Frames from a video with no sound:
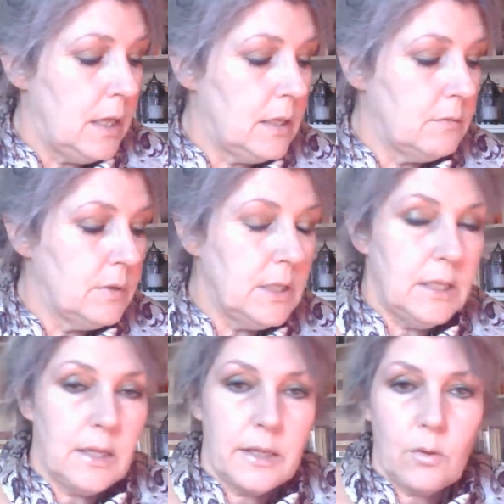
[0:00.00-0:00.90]
And I really
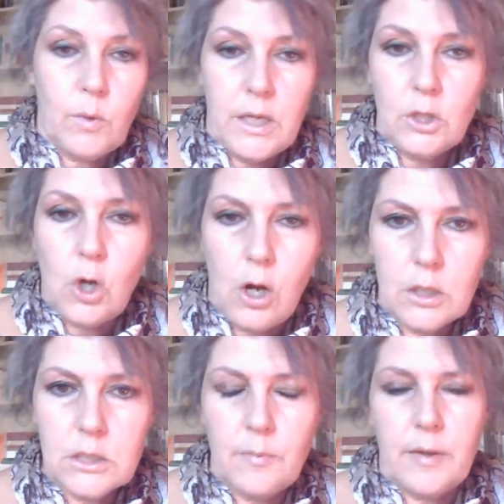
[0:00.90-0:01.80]
like the way he
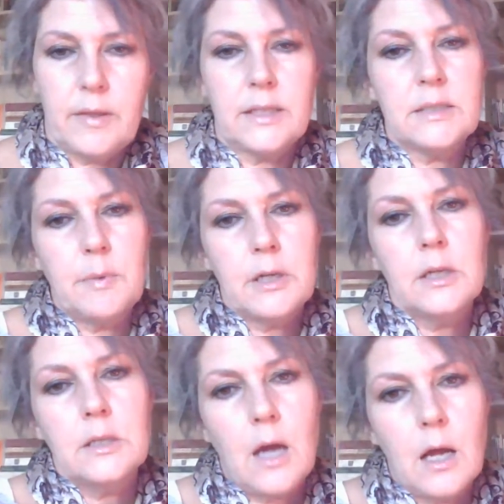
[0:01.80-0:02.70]
talks about that,
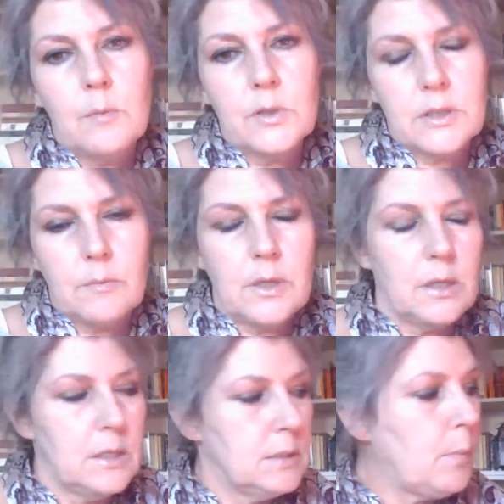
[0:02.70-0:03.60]
spending time with something
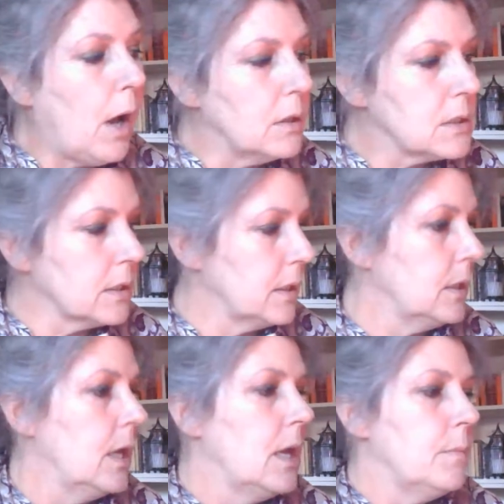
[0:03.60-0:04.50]
that is puzzling.
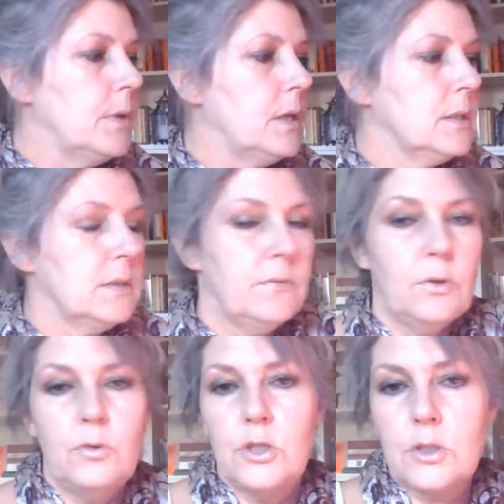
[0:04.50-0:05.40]
Because if
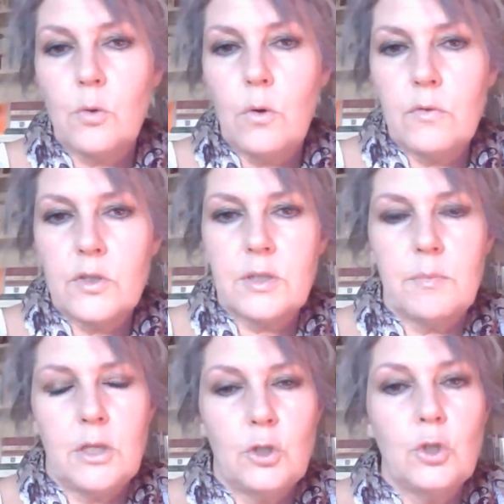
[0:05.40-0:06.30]
you just go over
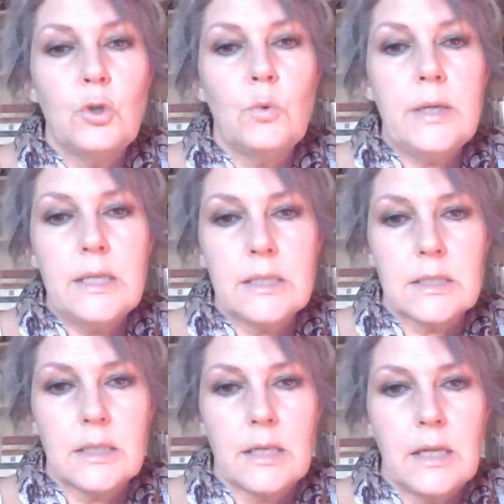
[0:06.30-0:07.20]
something too
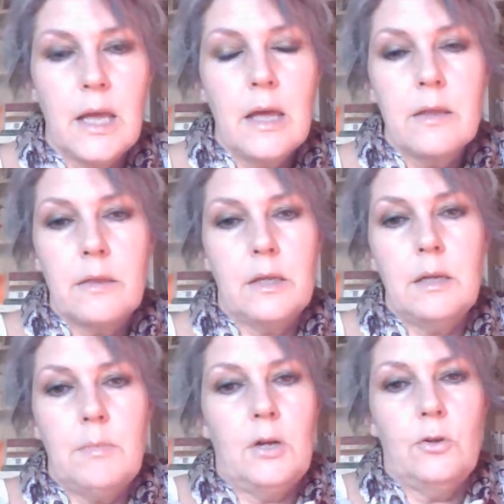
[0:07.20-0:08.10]
easily, think
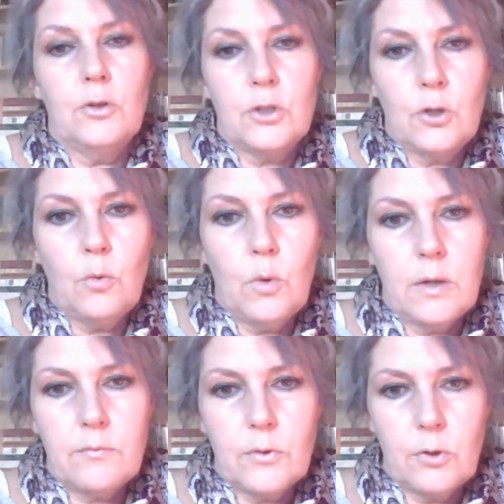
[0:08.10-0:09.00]
about your so
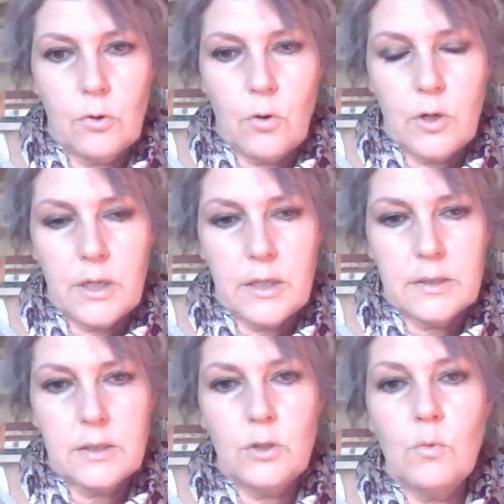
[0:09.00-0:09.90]
what for your
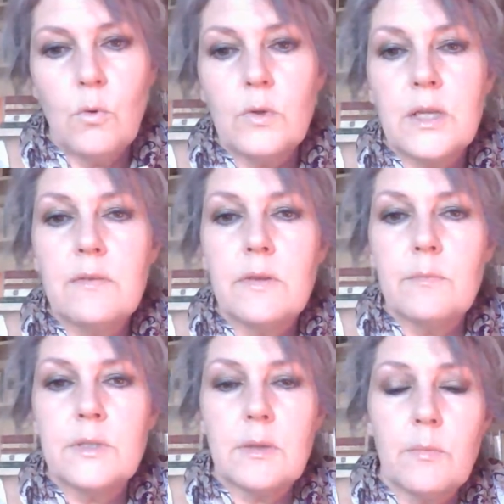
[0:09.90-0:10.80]
audience. You won't give
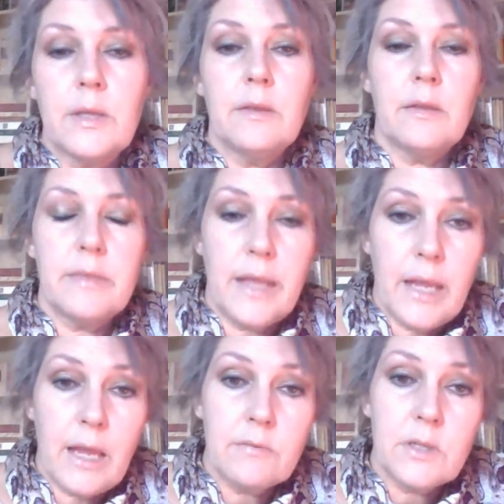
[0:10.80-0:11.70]
them something that they
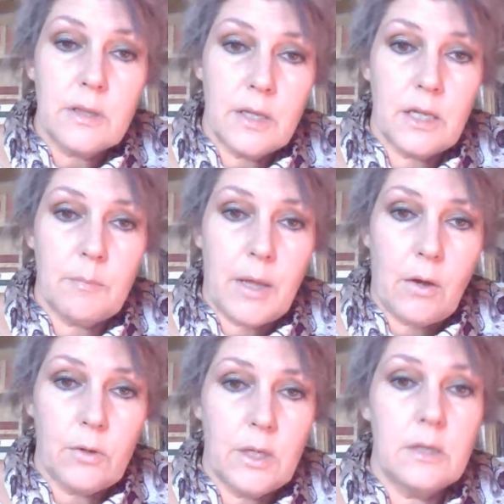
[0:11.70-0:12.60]
have to think
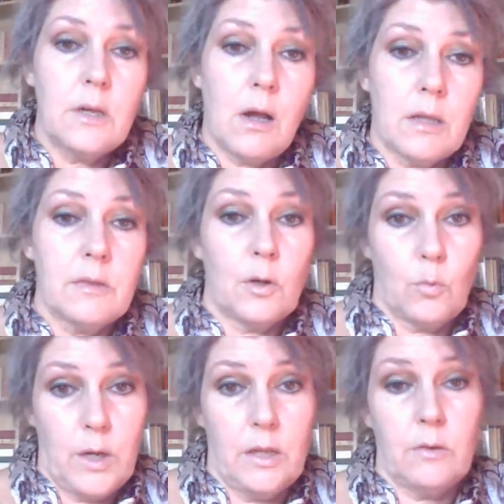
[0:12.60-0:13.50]
about and knot their
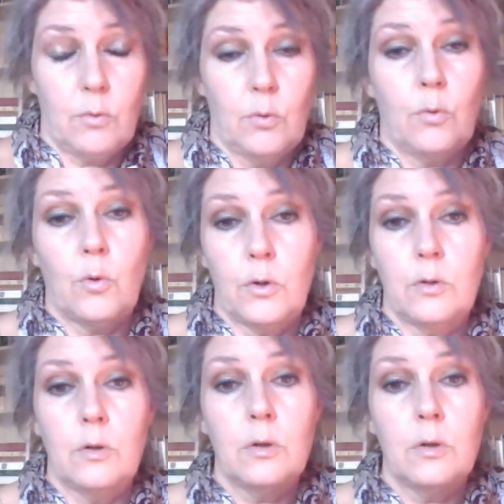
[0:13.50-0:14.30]
way through or